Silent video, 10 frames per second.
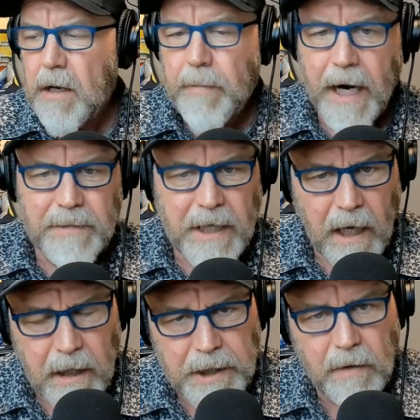But I'm
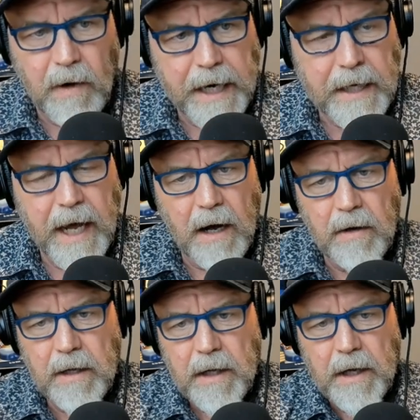telling you right now,
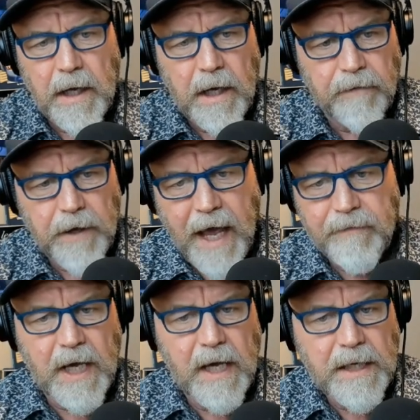if you
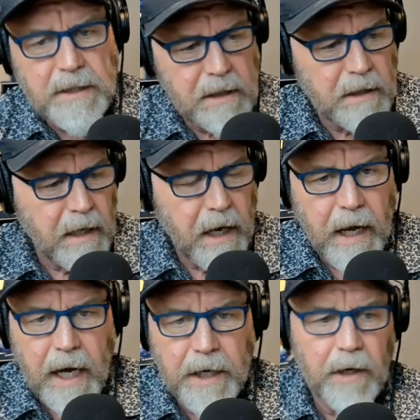have kids
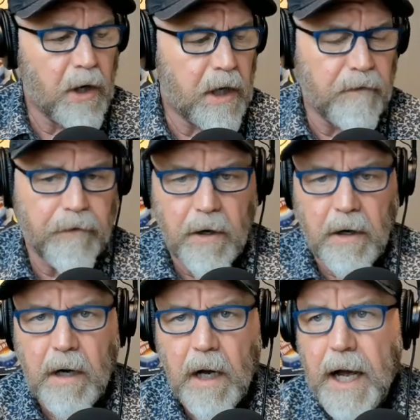and they're looking
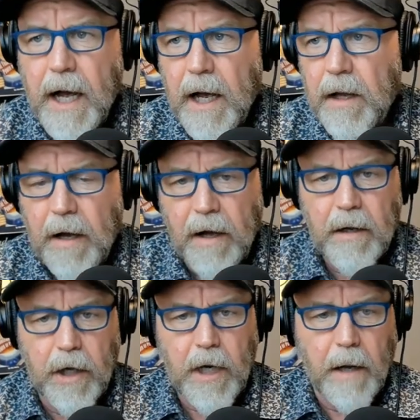for uh,
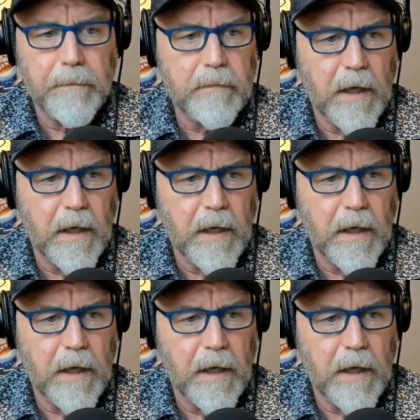a, a,